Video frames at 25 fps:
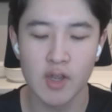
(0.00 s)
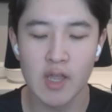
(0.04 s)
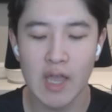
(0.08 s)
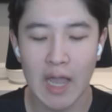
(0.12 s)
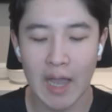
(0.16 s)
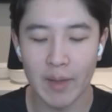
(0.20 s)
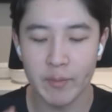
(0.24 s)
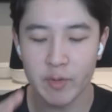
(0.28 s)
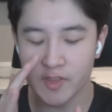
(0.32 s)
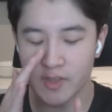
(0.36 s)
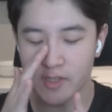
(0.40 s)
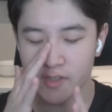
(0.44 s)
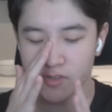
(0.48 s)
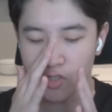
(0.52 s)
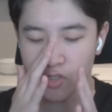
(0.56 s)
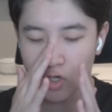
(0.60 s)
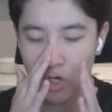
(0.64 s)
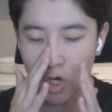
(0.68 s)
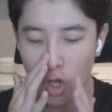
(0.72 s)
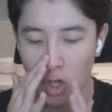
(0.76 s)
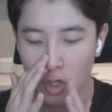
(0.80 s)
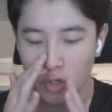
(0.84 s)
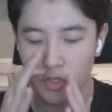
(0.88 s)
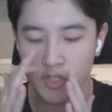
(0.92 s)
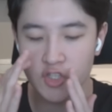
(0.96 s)
I mean, these are
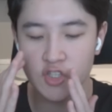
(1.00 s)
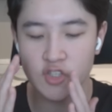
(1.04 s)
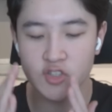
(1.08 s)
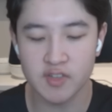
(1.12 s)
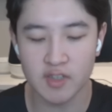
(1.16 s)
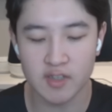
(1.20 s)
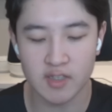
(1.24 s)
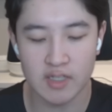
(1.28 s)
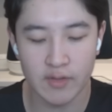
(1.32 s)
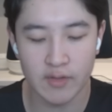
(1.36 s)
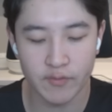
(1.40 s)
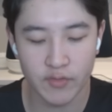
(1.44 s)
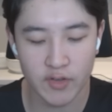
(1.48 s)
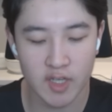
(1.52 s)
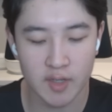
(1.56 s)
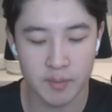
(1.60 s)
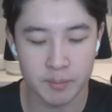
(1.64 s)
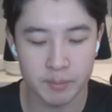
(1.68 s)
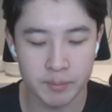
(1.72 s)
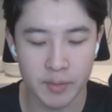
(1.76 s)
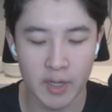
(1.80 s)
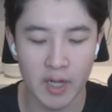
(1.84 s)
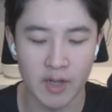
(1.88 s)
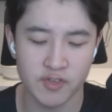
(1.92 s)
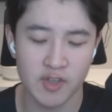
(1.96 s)
all significant
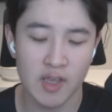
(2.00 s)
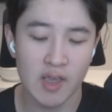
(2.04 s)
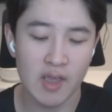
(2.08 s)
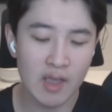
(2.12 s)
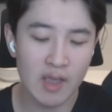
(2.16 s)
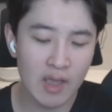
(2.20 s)
buffs.